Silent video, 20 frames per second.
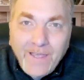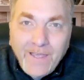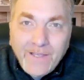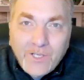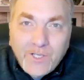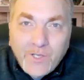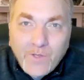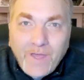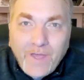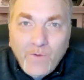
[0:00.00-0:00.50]

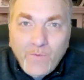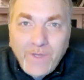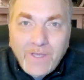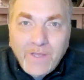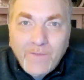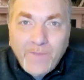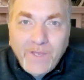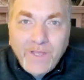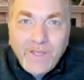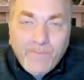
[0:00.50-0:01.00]
so that we
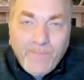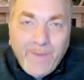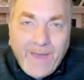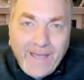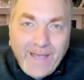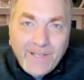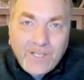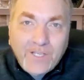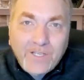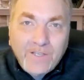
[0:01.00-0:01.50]
can be the
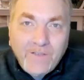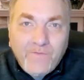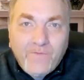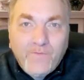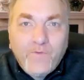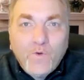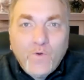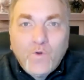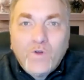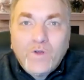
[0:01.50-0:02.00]
best
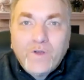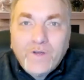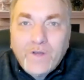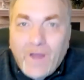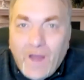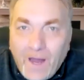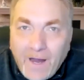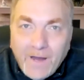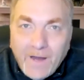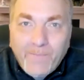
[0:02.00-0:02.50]
for
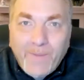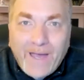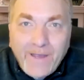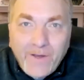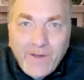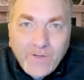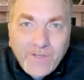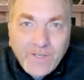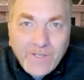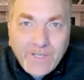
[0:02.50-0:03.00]
our
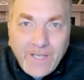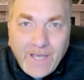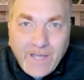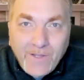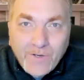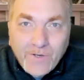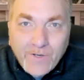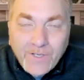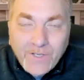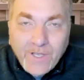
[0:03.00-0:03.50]
buyers and
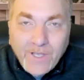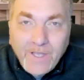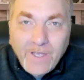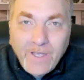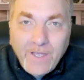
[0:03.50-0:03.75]
sellers.